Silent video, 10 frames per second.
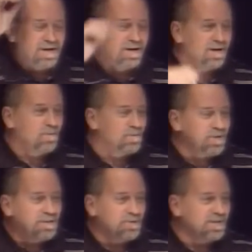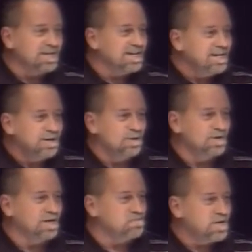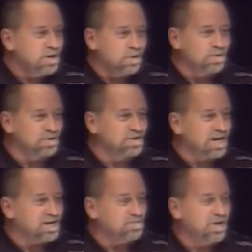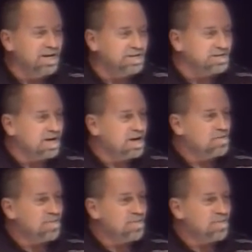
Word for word: uh, where people get healed and miracles take place,